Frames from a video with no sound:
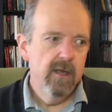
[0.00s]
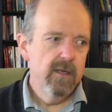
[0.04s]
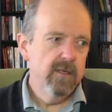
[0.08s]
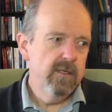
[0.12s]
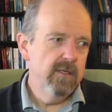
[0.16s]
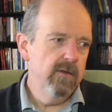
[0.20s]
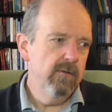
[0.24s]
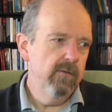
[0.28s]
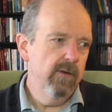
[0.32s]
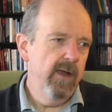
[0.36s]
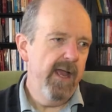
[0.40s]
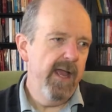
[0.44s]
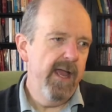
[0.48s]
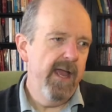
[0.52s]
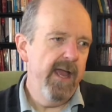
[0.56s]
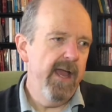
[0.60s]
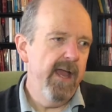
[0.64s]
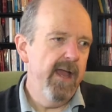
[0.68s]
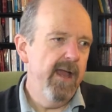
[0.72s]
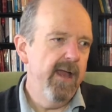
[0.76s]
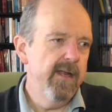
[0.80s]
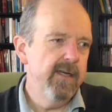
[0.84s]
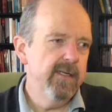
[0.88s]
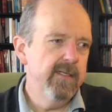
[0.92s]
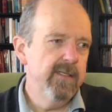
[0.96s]
You
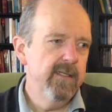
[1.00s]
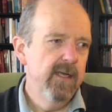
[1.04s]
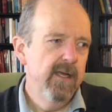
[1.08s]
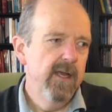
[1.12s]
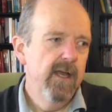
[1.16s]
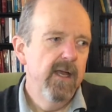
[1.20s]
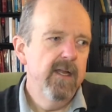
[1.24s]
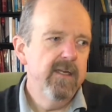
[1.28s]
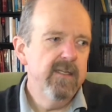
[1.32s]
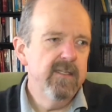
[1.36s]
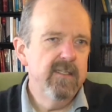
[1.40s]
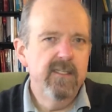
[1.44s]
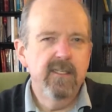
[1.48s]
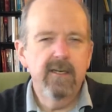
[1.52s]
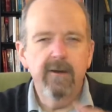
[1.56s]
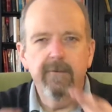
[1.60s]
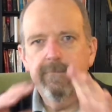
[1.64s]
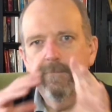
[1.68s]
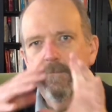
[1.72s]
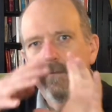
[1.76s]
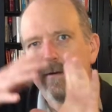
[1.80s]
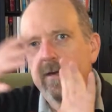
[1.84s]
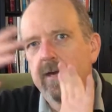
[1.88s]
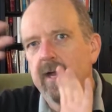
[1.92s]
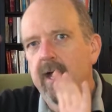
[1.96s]
had
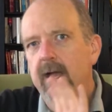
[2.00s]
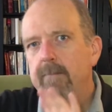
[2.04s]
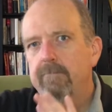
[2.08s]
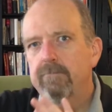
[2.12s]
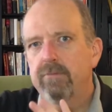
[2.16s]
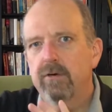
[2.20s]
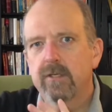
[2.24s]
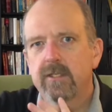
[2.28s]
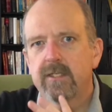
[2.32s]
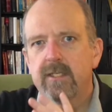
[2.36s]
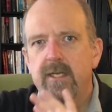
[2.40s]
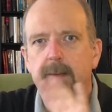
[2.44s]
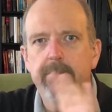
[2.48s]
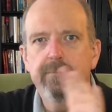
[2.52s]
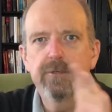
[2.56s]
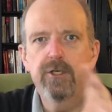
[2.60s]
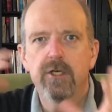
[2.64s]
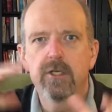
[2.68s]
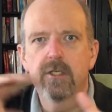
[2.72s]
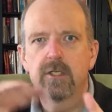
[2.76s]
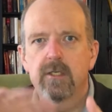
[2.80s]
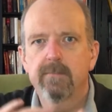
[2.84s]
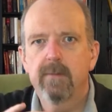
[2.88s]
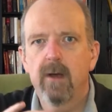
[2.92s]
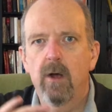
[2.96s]
different
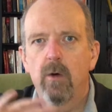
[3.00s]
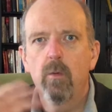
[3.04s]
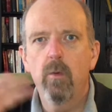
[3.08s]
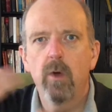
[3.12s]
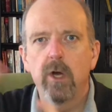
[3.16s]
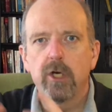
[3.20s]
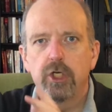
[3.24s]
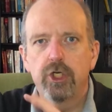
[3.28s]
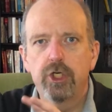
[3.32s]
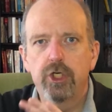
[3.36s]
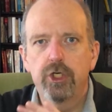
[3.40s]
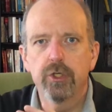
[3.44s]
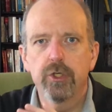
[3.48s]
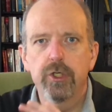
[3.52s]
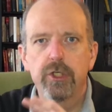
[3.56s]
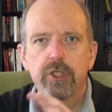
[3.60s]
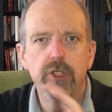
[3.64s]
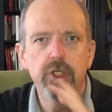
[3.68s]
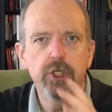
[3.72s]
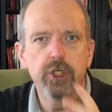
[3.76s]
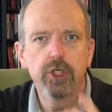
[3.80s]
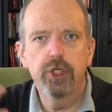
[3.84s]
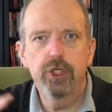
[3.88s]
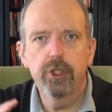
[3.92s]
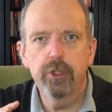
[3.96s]
perceptions about what should
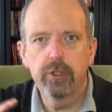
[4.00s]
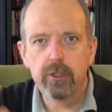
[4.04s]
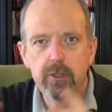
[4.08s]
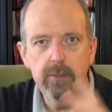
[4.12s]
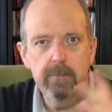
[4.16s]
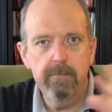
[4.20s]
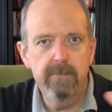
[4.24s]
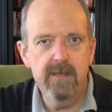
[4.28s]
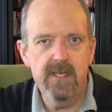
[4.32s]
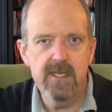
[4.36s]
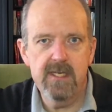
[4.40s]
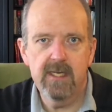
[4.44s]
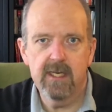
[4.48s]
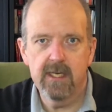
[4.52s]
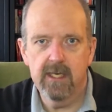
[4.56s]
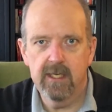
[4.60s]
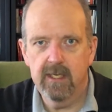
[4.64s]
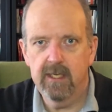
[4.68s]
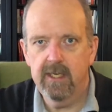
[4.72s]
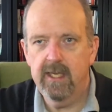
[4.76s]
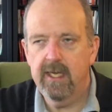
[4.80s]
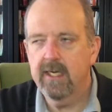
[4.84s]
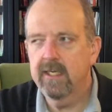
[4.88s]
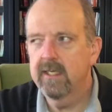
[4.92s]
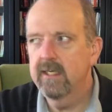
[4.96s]
and shouldn't be
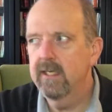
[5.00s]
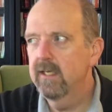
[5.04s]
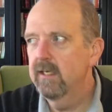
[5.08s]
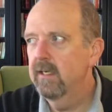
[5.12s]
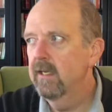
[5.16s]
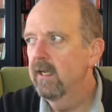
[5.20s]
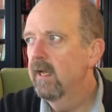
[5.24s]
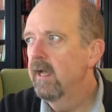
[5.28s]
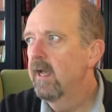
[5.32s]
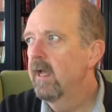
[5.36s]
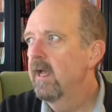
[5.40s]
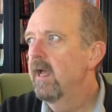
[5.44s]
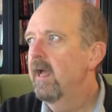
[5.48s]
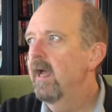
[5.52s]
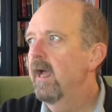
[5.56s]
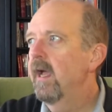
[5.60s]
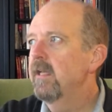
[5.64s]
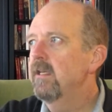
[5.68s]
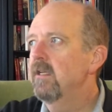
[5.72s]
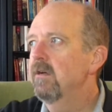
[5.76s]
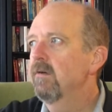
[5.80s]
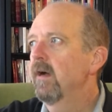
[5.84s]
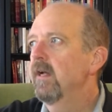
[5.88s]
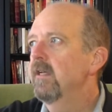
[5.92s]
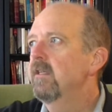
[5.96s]
collected, and
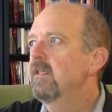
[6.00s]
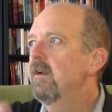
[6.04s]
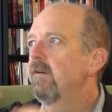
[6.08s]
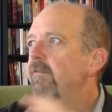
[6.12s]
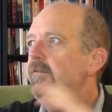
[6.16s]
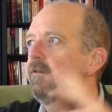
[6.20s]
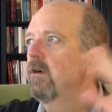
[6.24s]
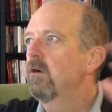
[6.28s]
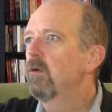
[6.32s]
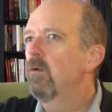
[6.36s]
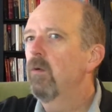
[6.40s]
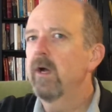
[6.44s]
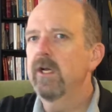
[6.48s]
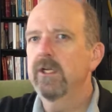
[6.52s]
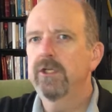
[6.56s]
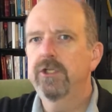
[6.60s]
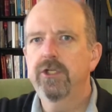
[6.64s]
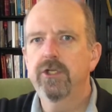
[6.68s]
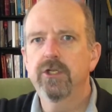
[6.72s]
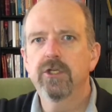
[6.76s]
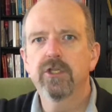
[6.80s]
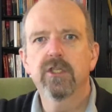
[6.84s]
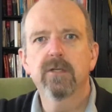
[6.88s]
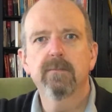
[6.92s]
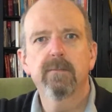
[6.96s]
you had different
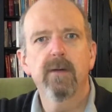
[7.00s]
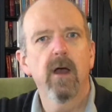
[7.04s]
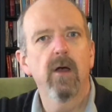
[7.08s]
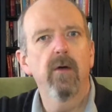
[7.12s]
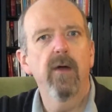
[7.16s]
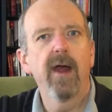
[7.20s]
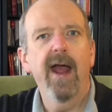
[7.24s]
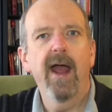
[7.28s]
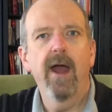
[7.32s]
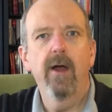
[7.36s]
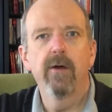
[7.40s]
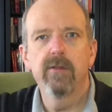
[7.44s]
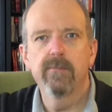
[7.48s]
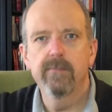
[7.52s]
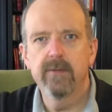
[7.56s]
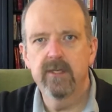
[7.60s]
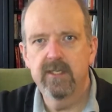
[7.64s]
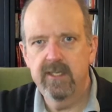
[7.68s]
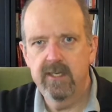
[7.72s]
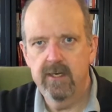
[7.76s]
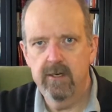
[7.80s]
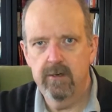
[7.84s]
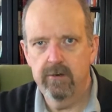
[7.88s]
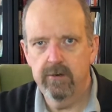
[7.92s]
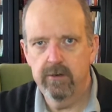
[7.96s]
questions about how the
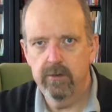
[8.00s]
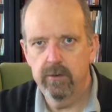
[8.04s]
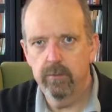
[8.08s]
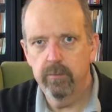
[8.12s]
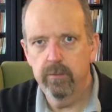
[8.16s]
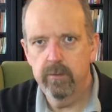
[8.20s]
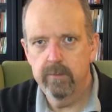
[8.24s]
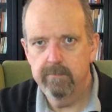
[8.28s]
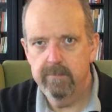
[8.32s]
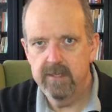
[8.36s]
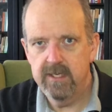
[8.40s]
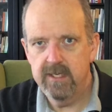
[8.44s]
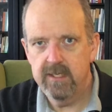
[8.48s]
material would be